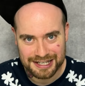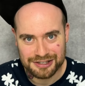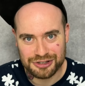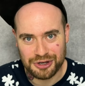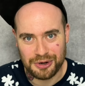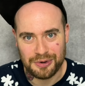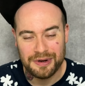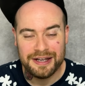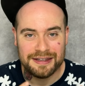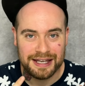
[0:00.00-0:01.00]

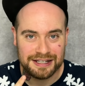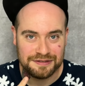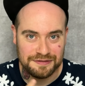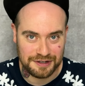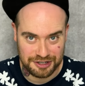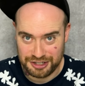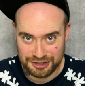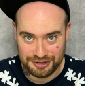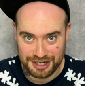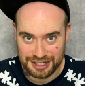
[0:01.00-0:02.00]
So that is very
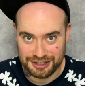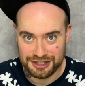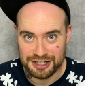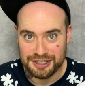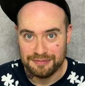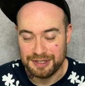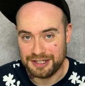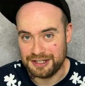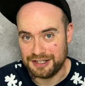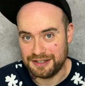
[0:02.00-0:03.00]
strange,
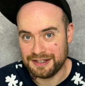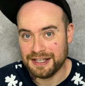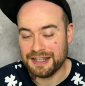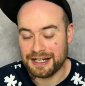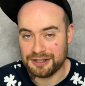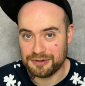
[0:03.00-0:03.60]
because that is